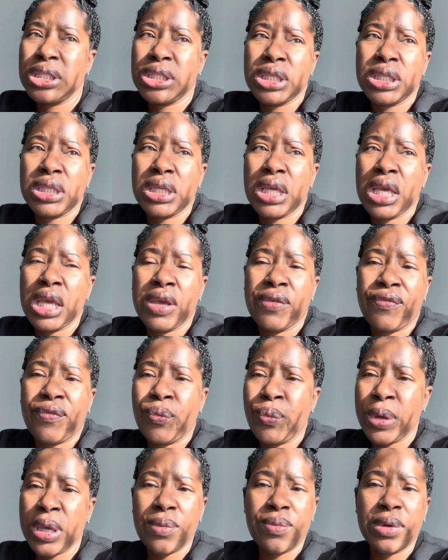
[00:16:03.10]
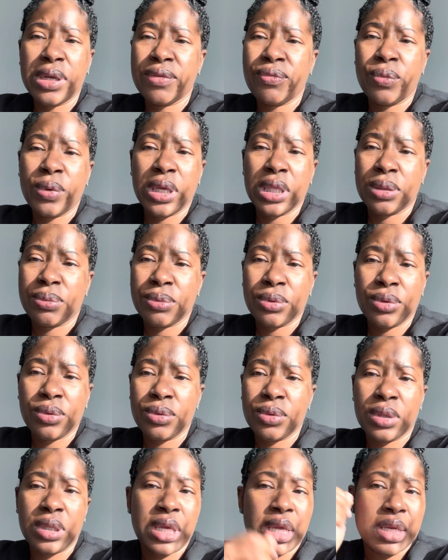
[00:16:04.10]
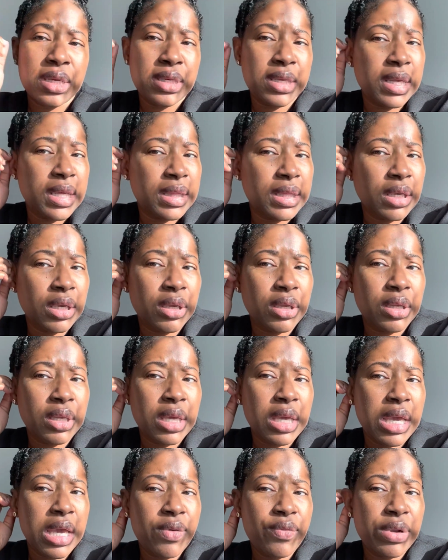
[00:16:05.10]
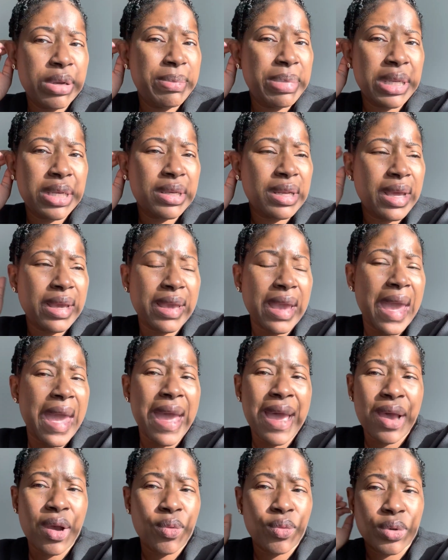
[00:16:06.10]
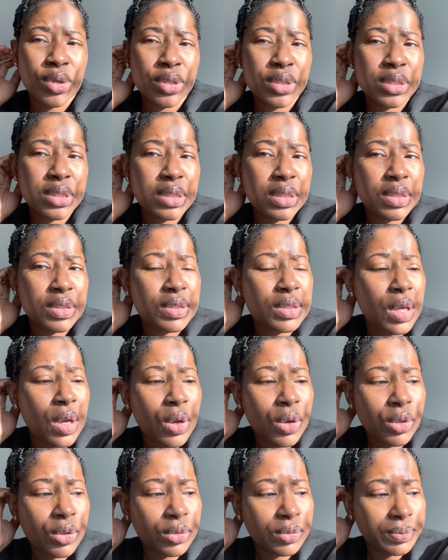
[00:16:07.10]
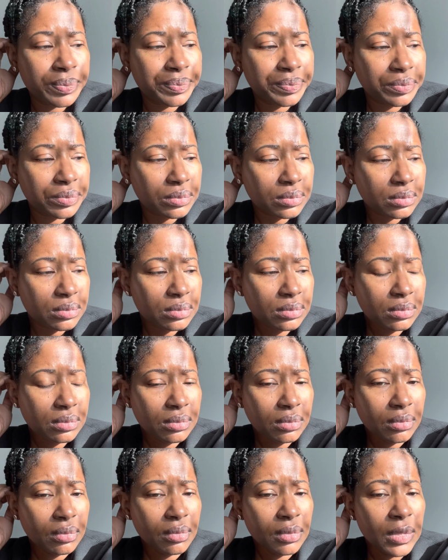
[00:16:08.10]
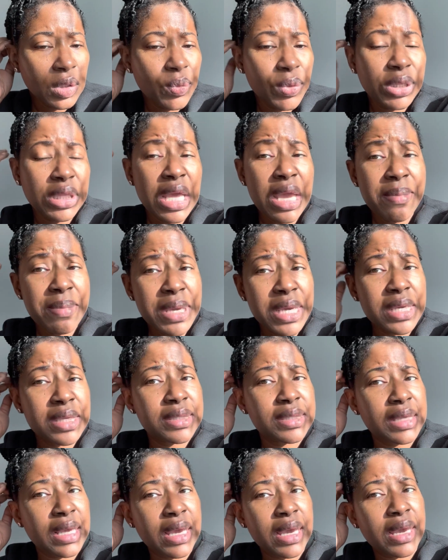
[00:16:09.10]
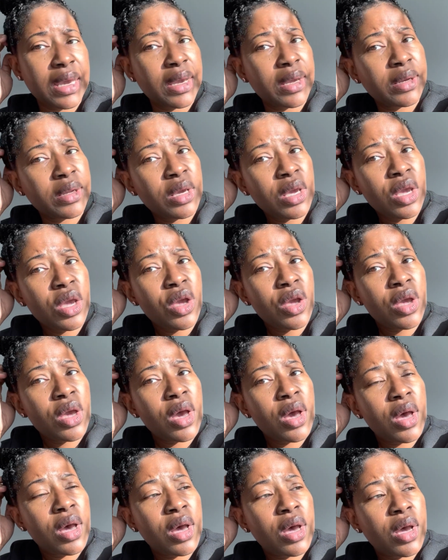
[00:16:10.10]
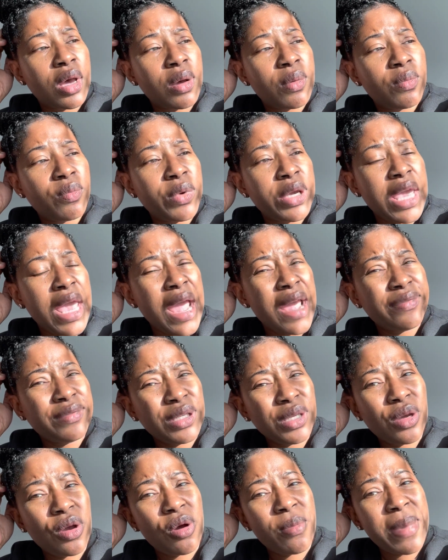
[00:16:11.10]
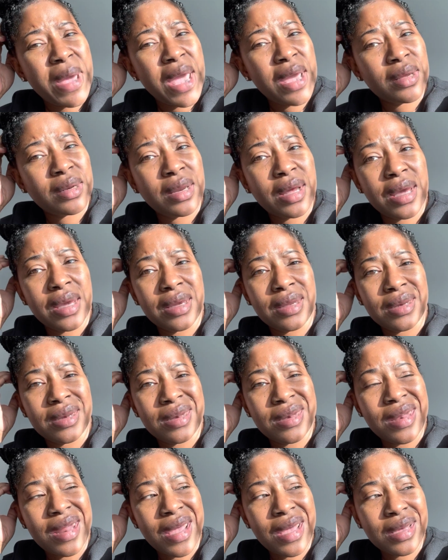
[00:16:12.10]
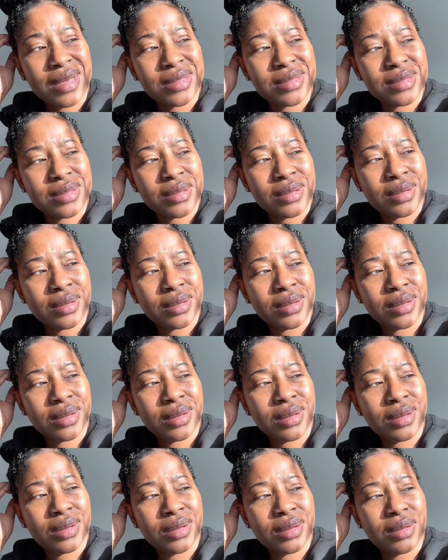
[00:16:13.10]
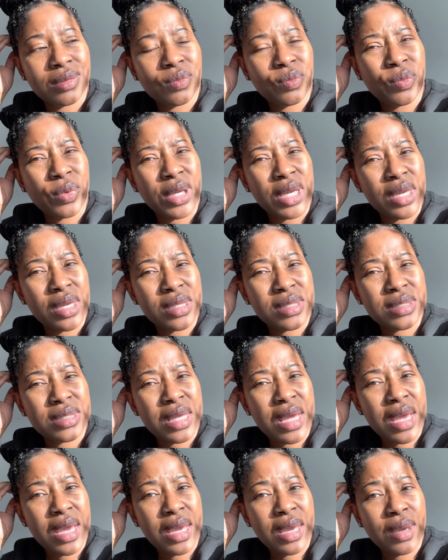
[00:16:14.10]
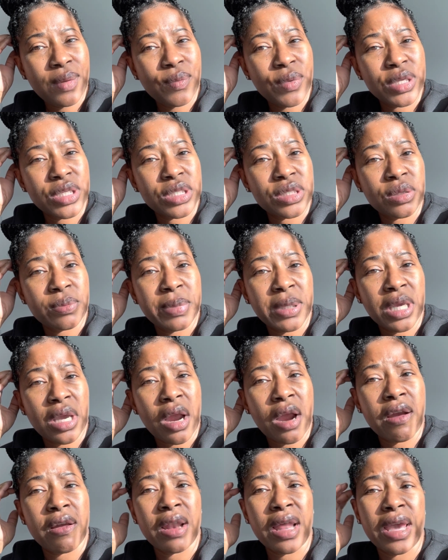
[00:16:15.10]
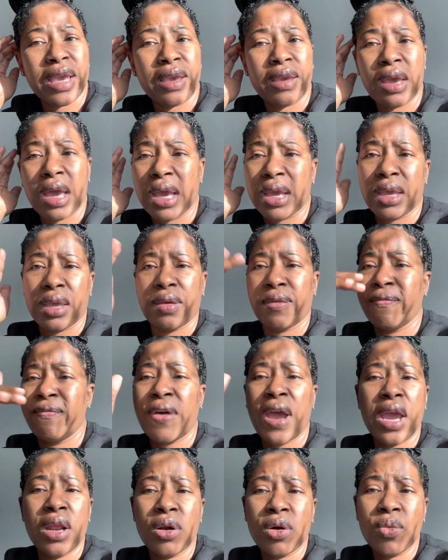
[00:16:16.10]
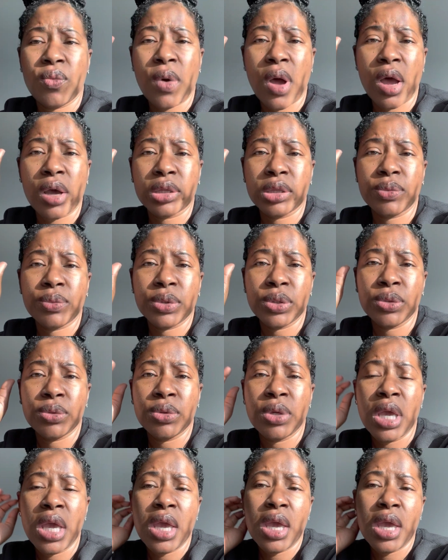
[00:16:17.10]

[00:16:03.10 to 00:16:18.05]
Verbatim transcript: just, if we would have went through and did the, it would have been like hours. So with that being said, um, we have to go back like next Wednesday, which is will be our like a final walkthrough.